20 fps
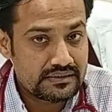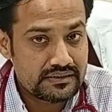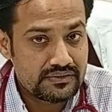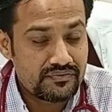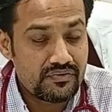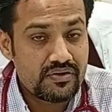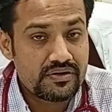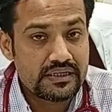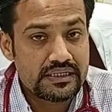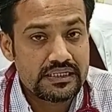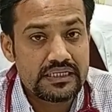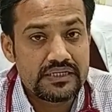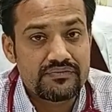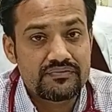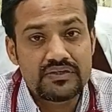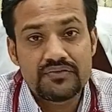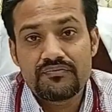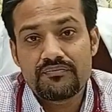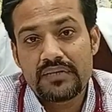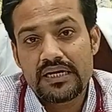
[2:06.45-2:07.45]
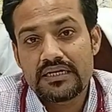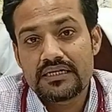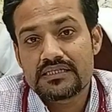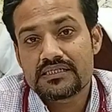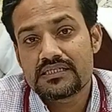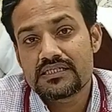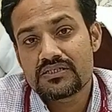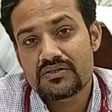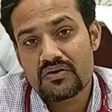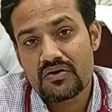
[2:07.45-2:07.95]
What if
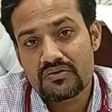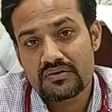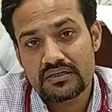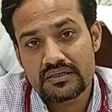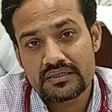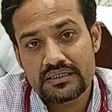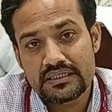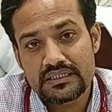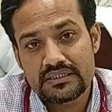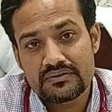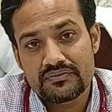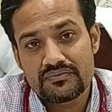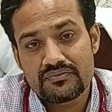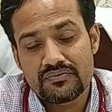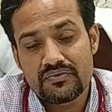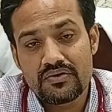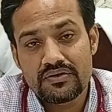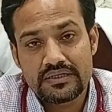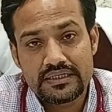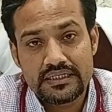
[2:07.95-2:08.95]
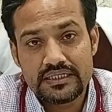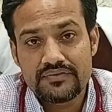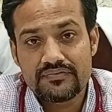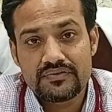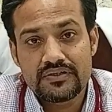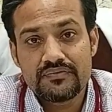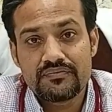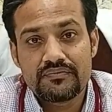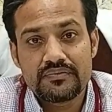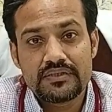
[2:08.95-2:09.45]
pregnancy is not occurring? What
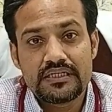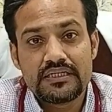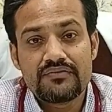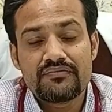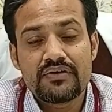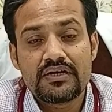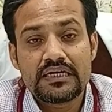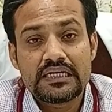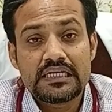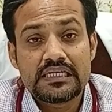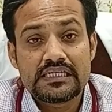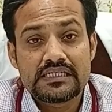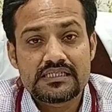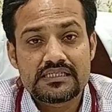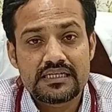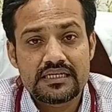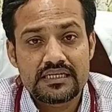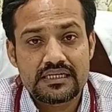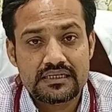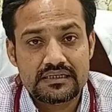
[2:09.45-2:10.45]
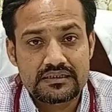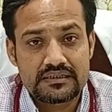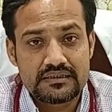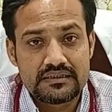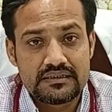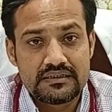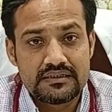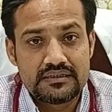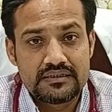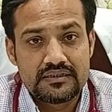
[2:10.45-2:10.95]
if infertility is there?
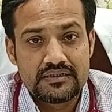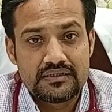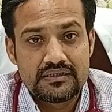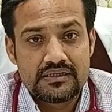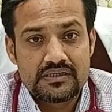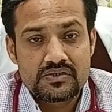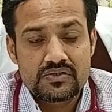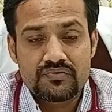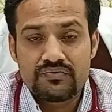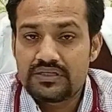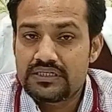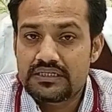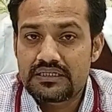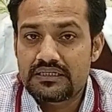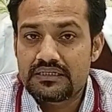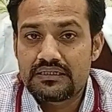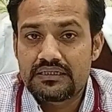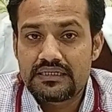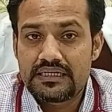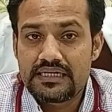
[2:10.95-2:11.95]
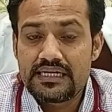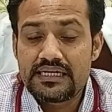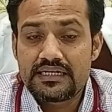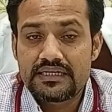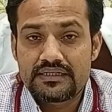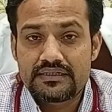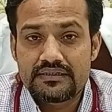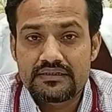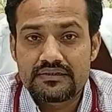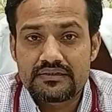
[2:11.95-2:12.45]
So we treat
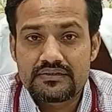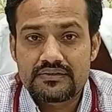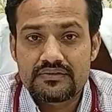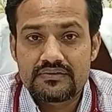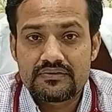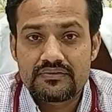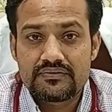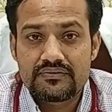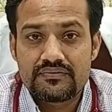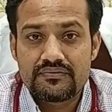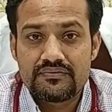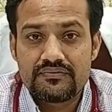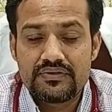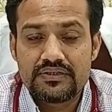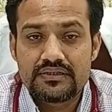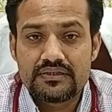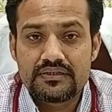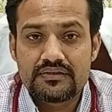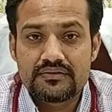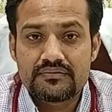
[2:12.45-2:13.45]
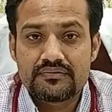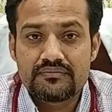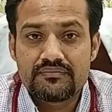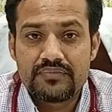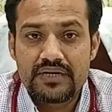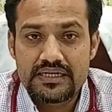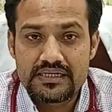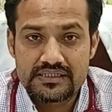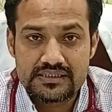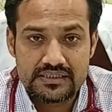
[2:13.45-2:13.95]
it with a
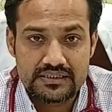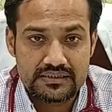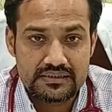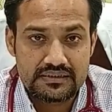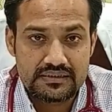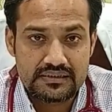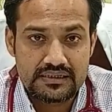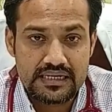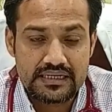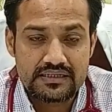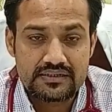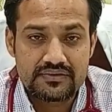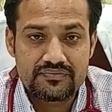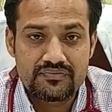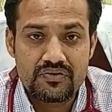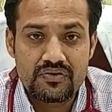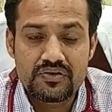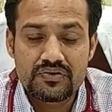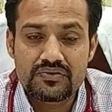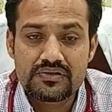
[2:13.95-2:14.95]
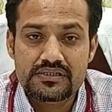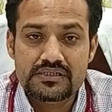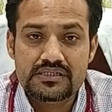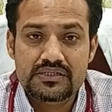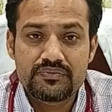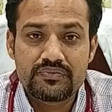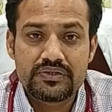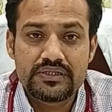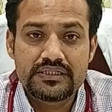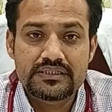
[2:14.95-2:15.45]
medicine like a follicular
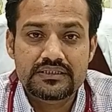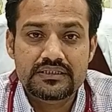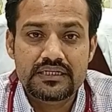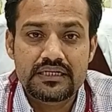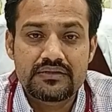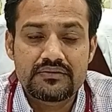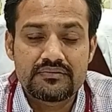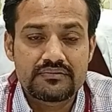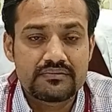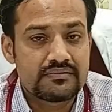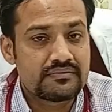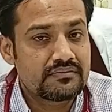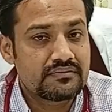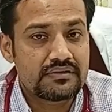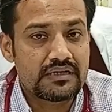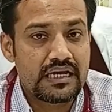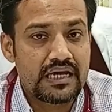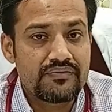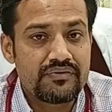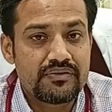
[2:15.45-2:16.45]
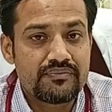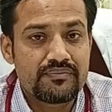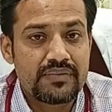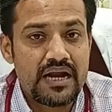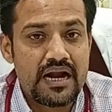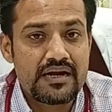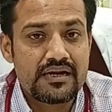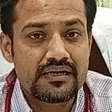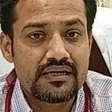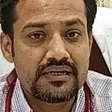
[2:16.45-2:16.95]
stimulation and having
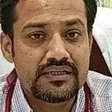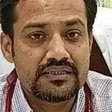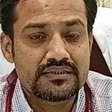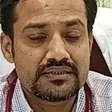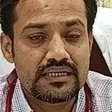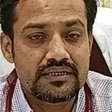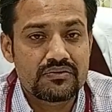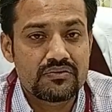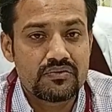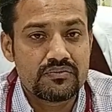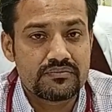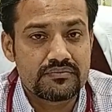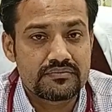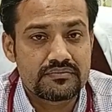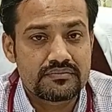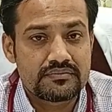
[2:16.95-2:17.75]
plant relation at home.